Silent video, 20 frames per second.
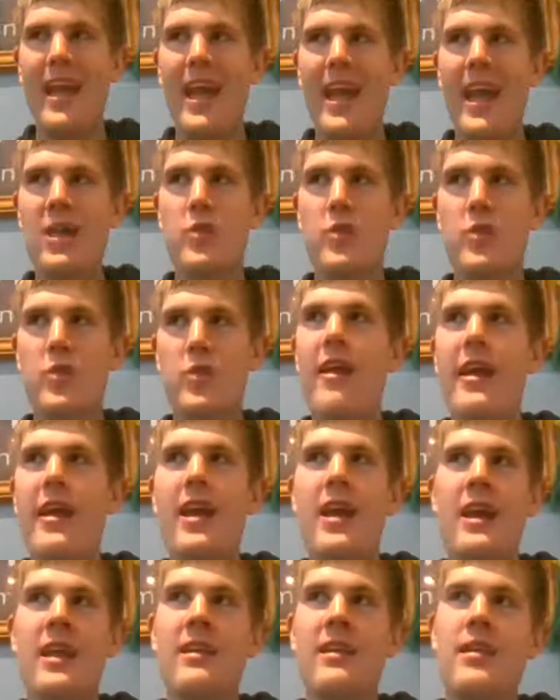it should be
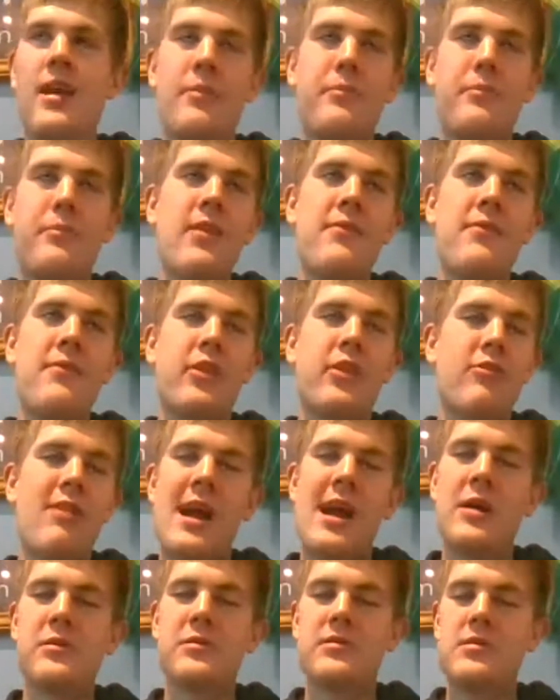great, and I believe the
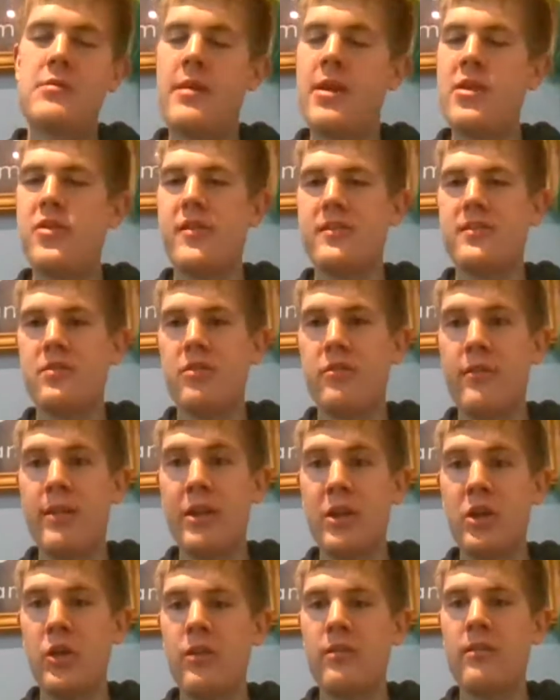crowds at Manchester are
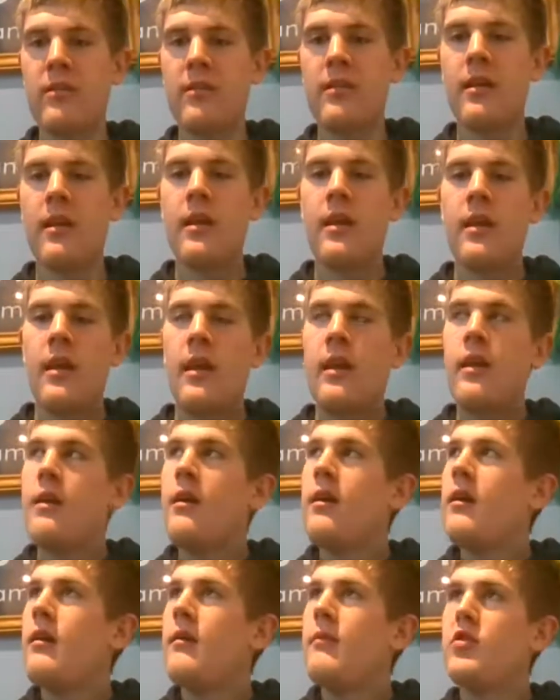really good, and
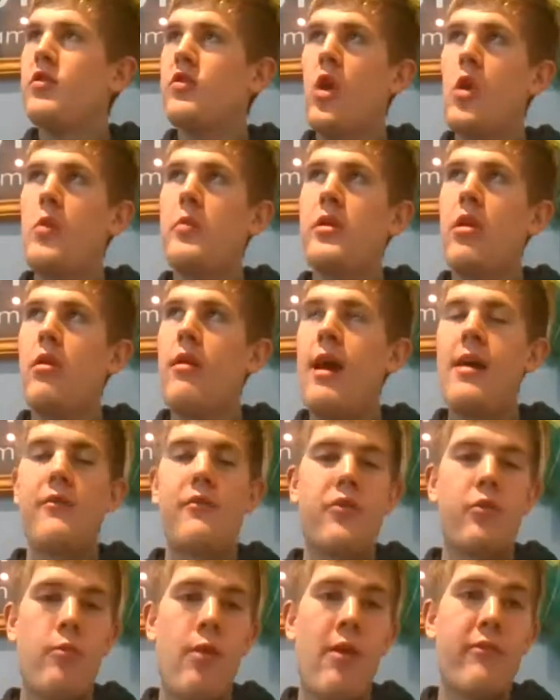just hope we don't
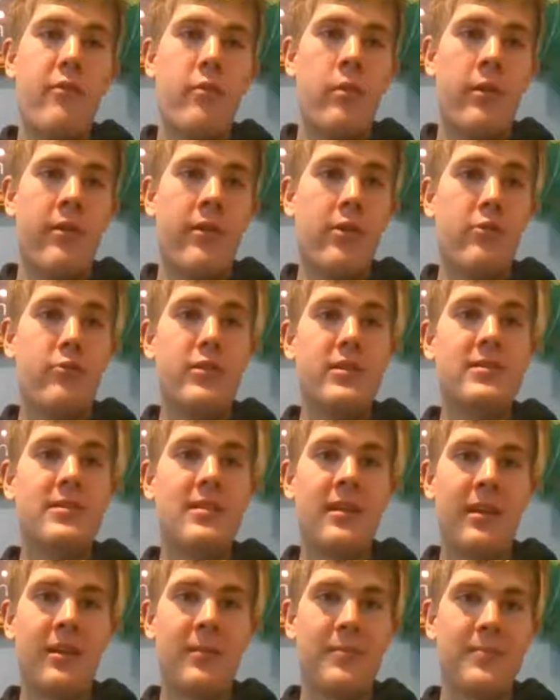have the weather we've had
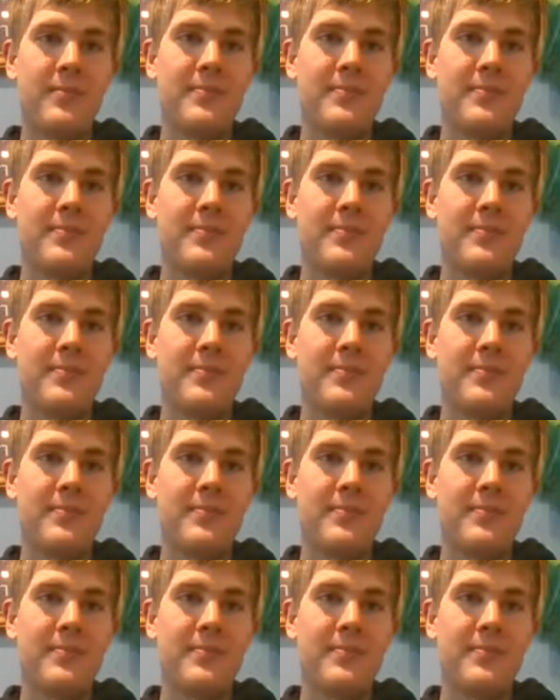recently.